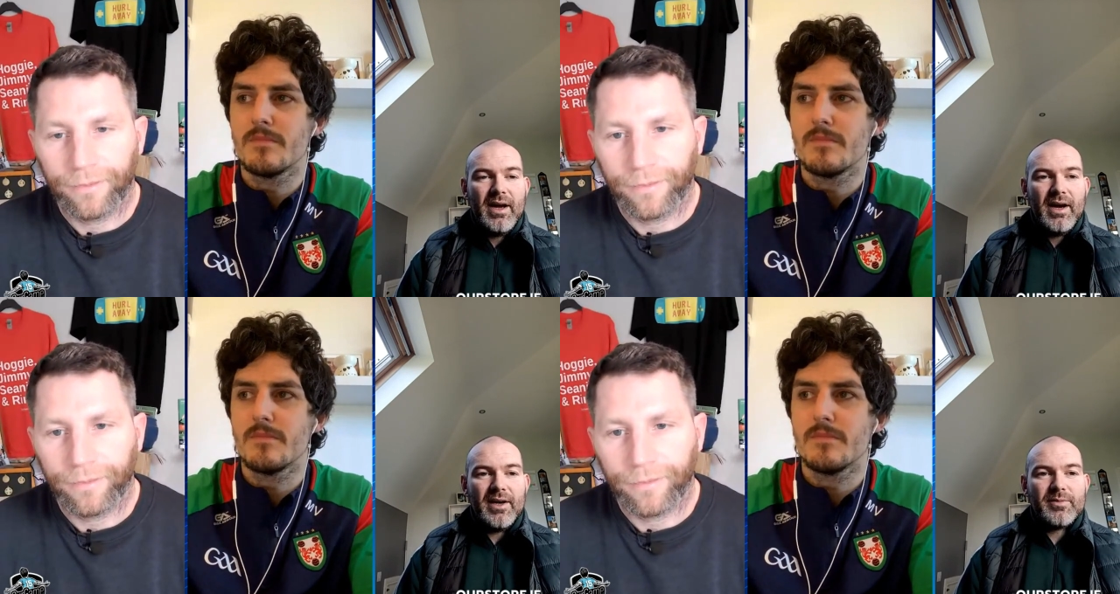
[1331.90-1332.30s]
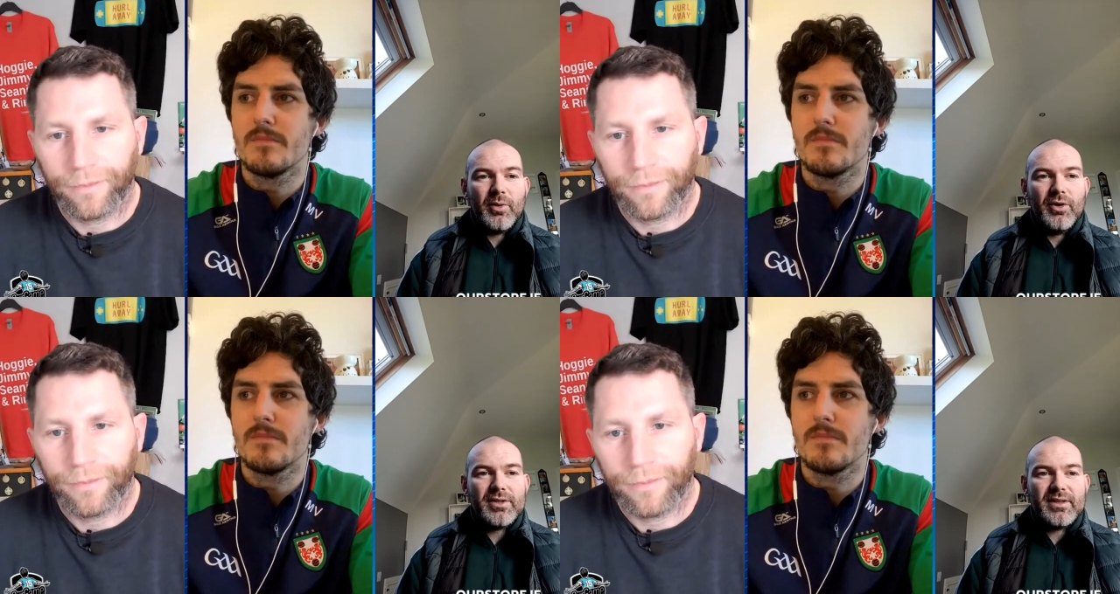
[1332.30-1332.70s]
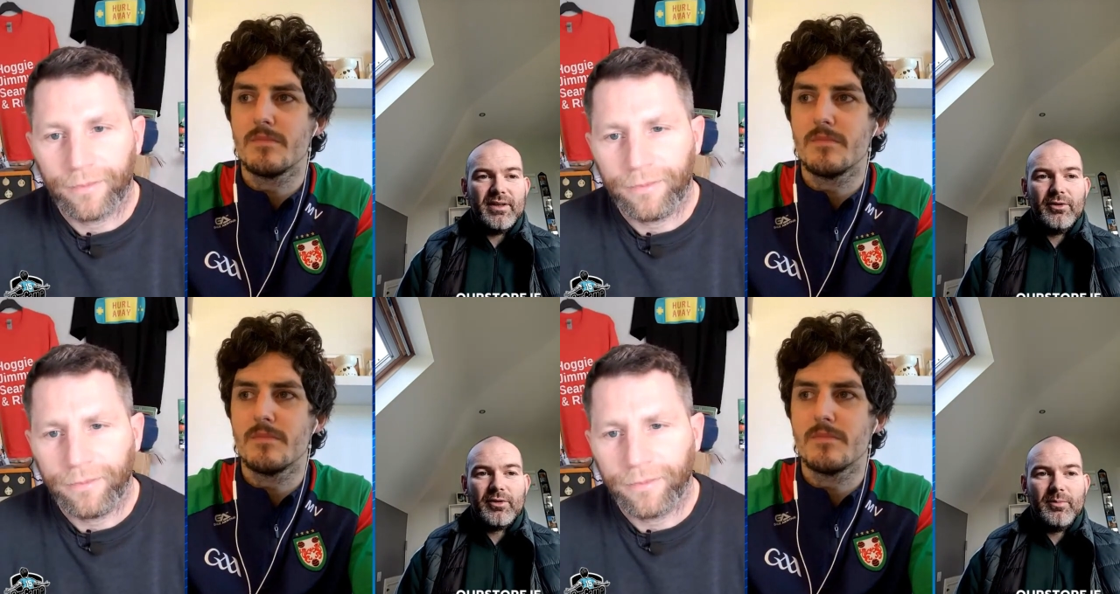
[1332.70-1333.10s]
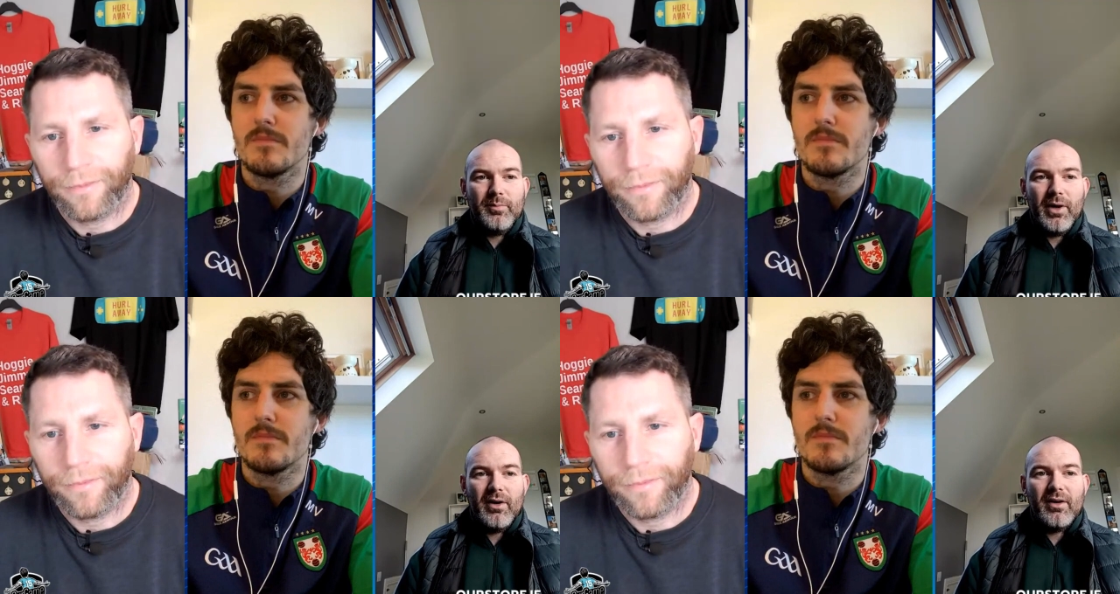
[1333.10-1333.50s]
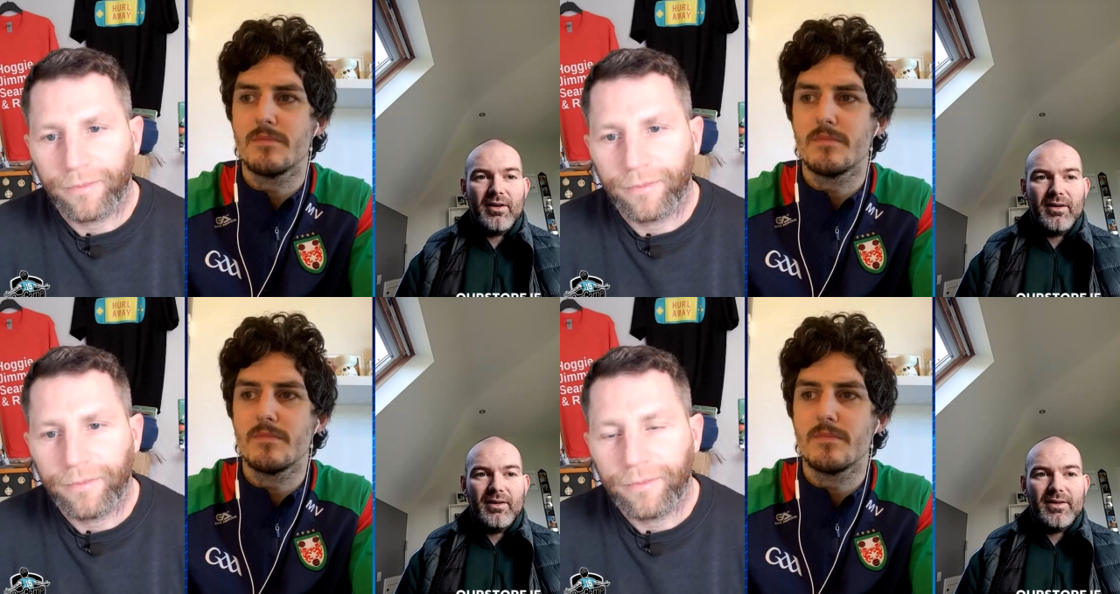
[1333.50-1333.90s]
Speaker 1: I suppose look,
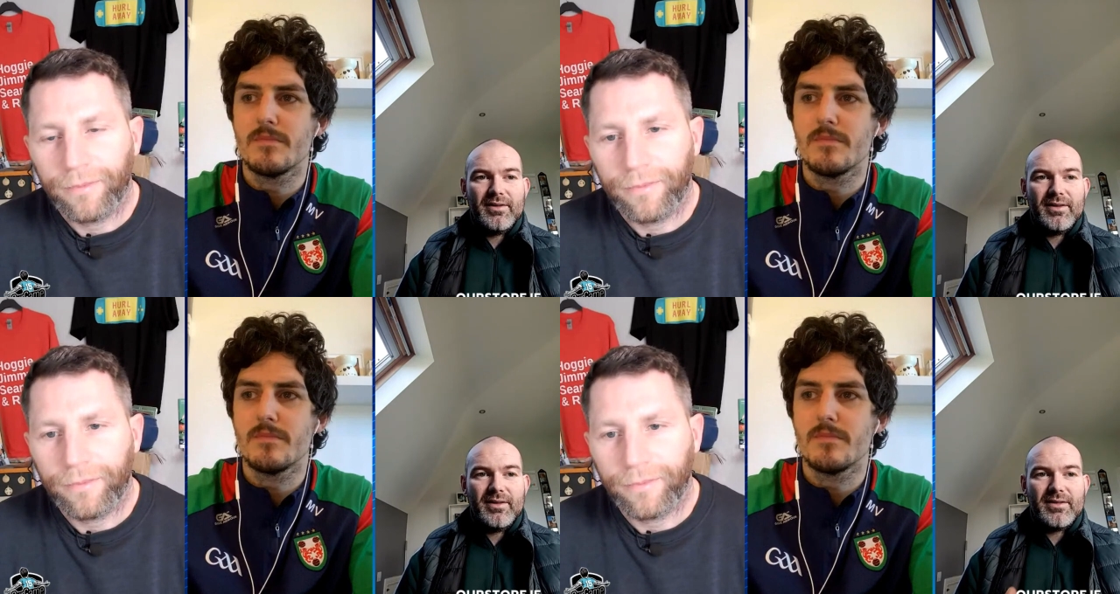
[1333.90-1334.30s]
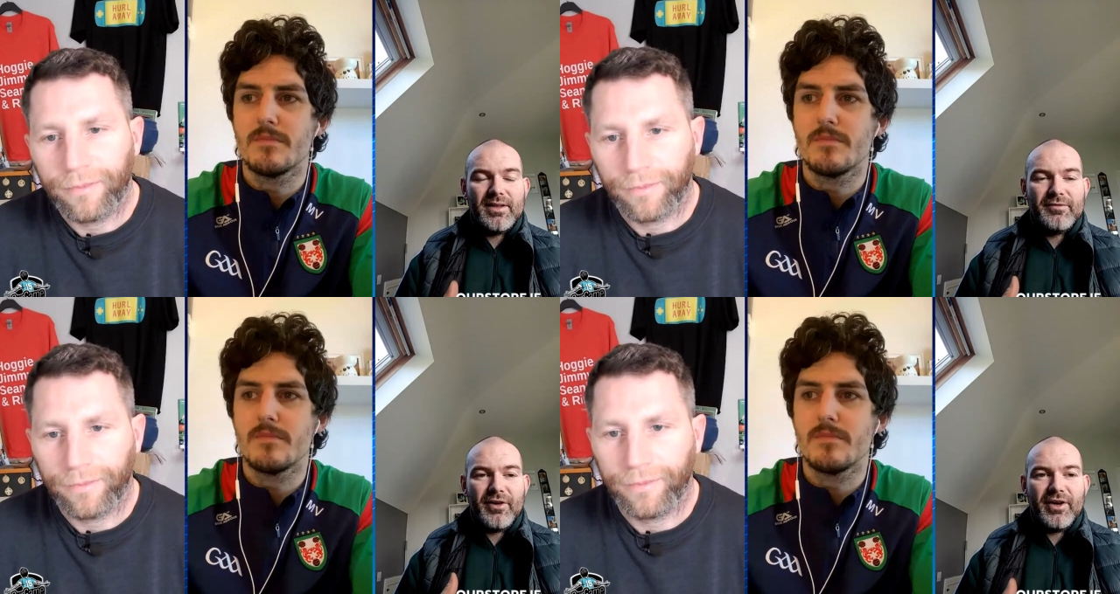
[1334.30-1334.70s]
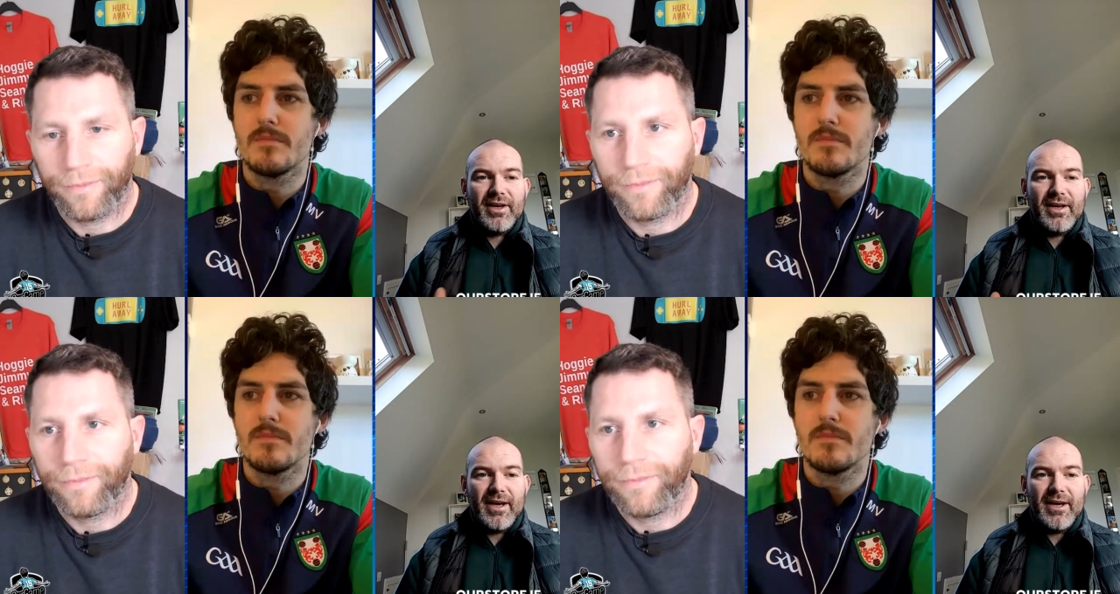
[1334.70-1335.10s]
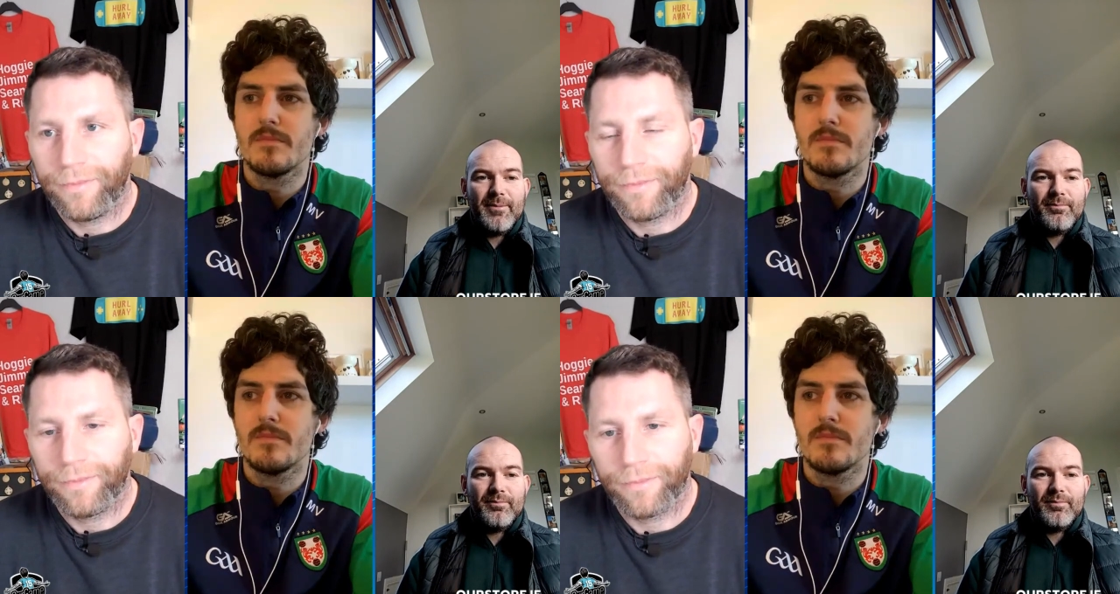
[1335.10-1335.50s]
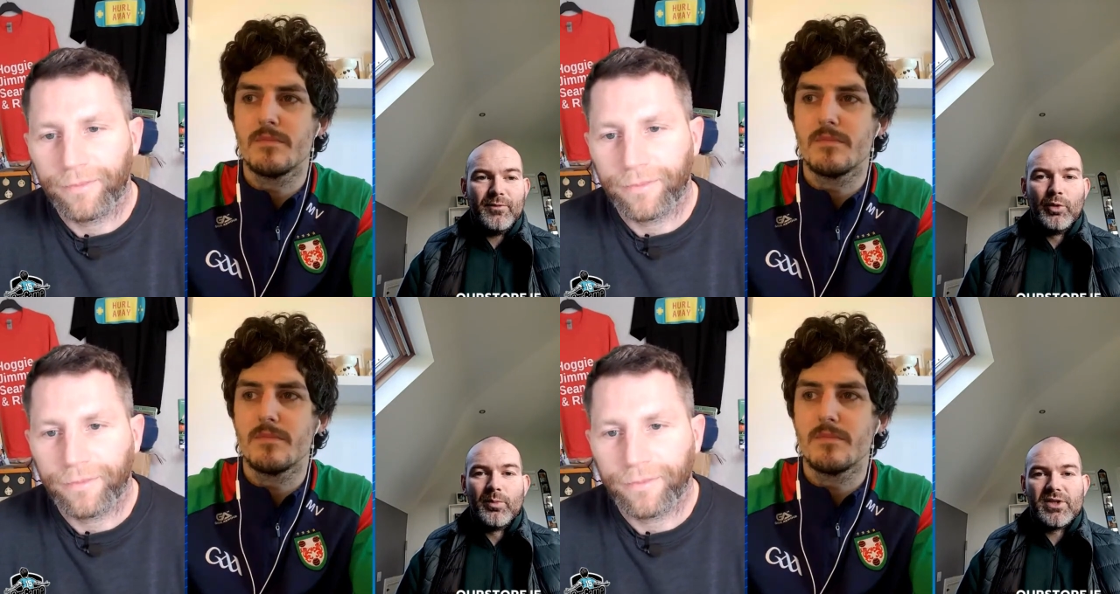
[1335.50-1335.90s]
Paul is is is very um,
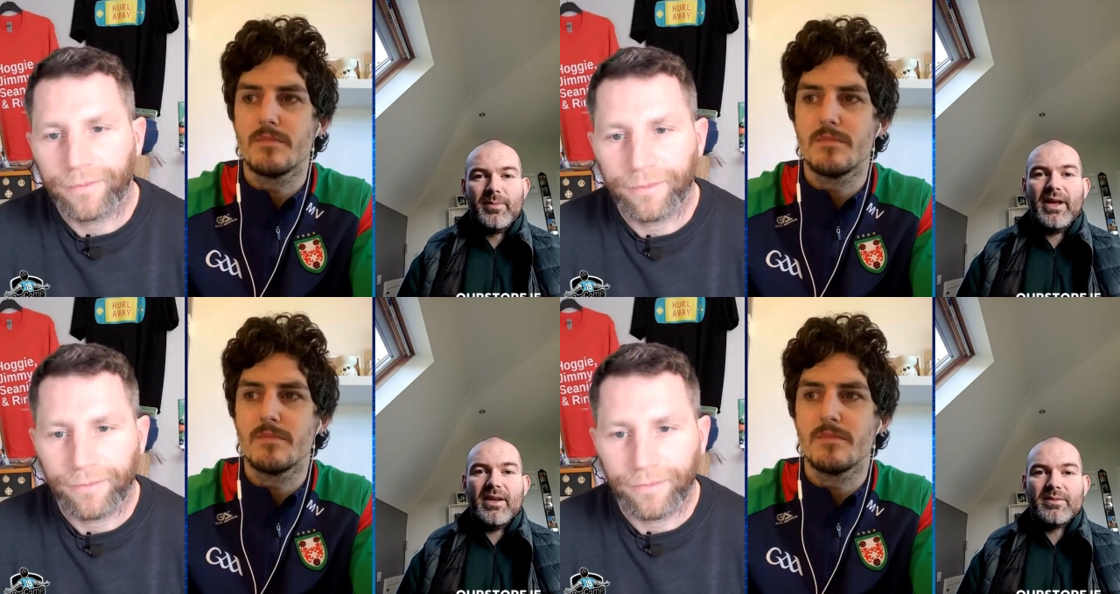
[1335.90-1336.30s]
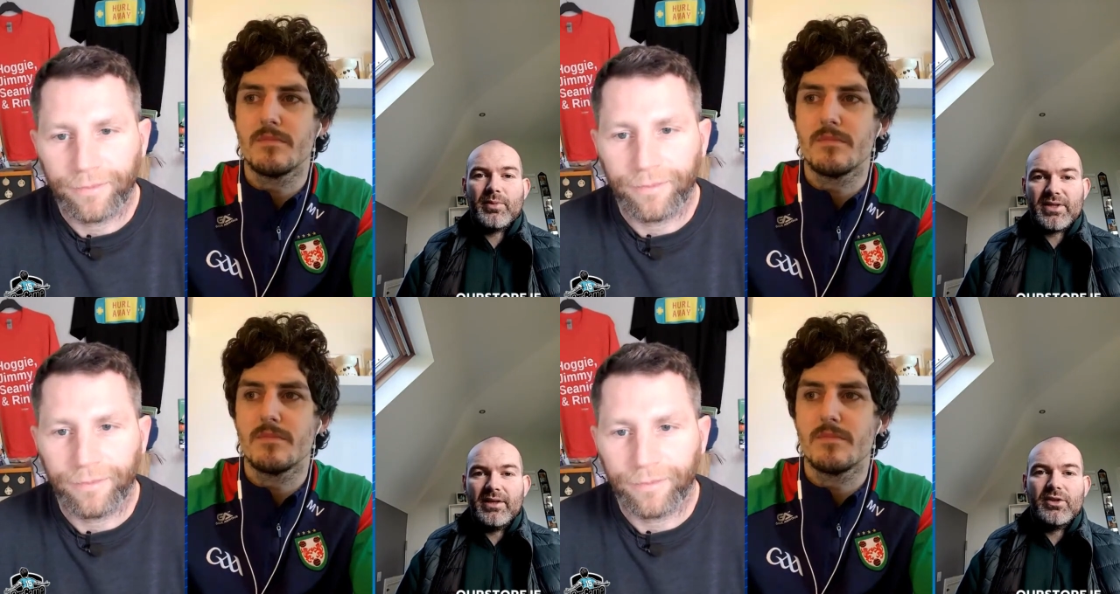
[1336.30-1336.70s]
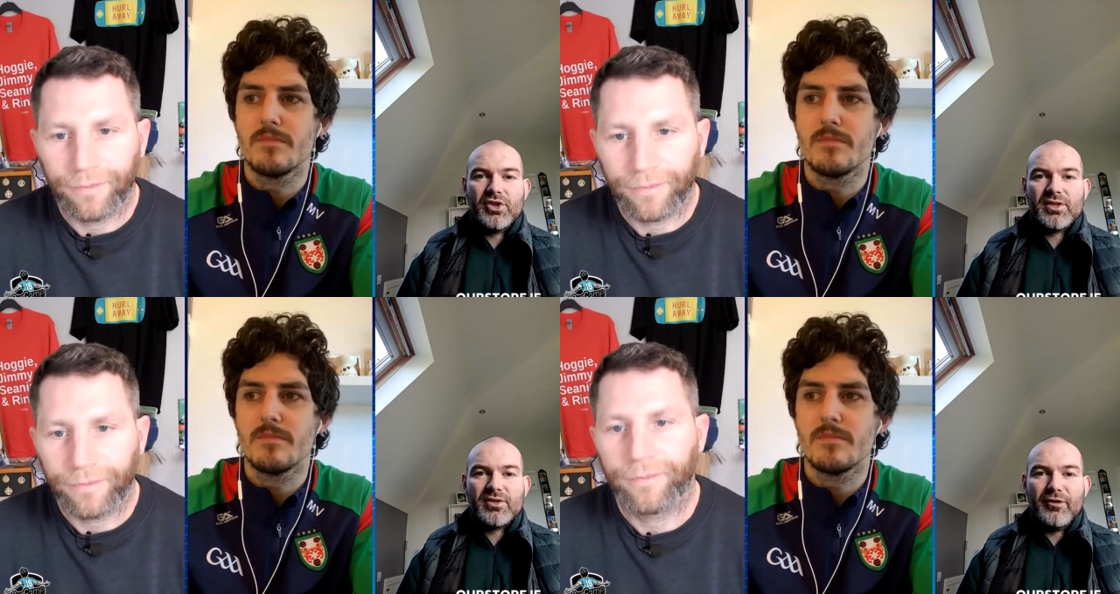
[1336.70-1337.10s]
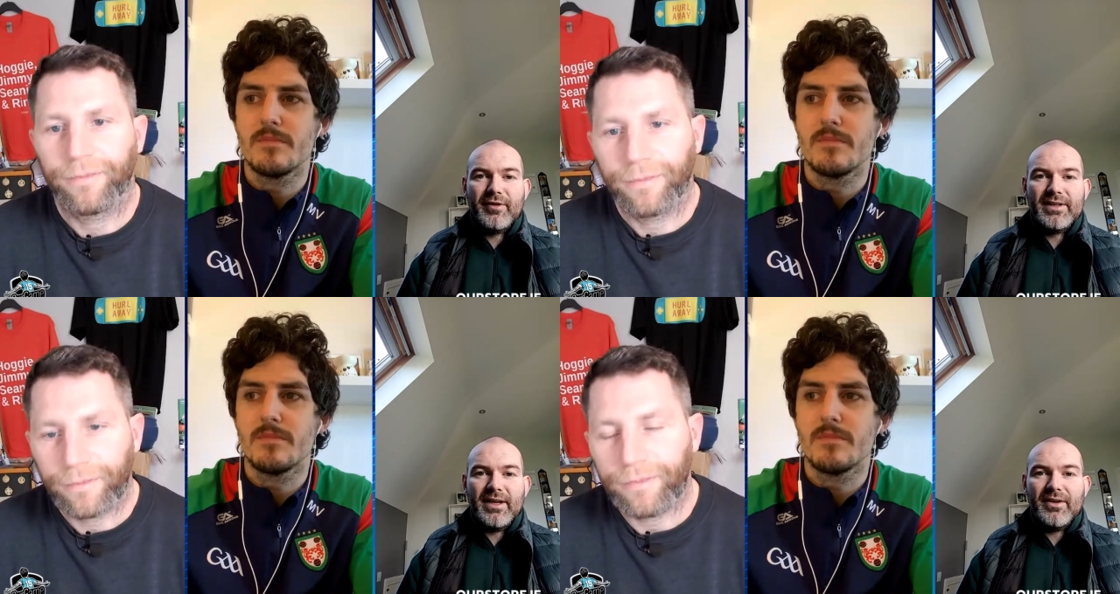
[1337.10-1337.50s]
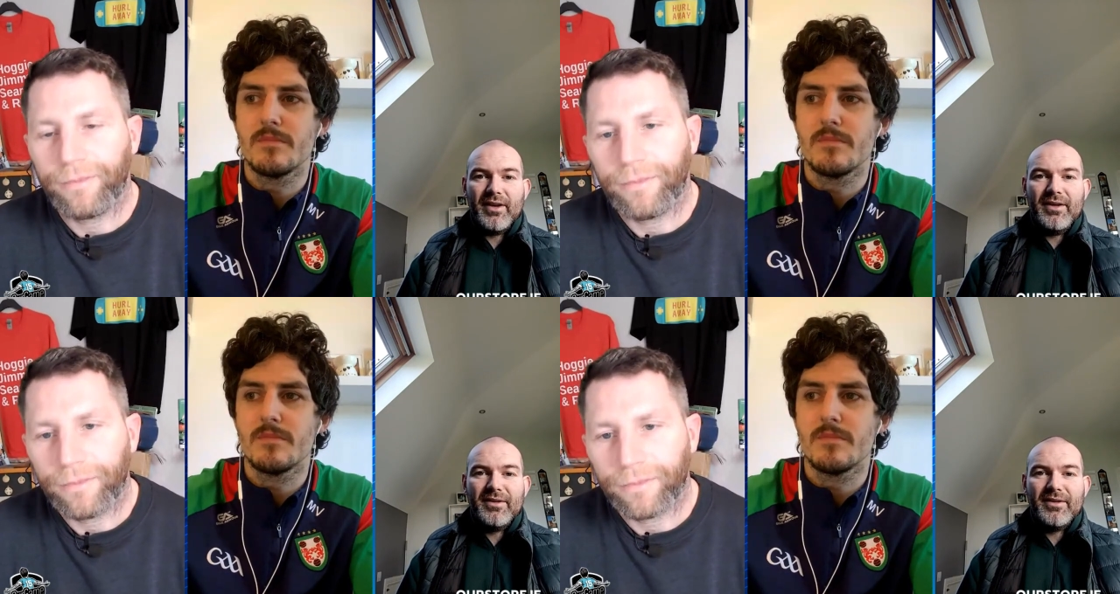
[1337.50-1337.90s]
numbers based, percentages and stuff like that,
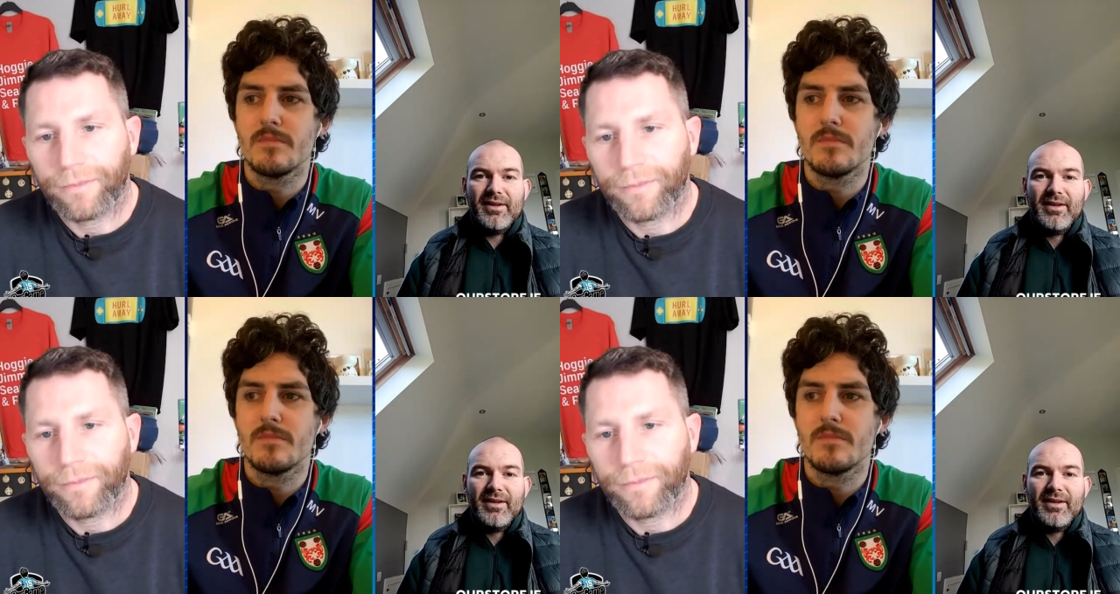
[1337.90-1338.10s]
and.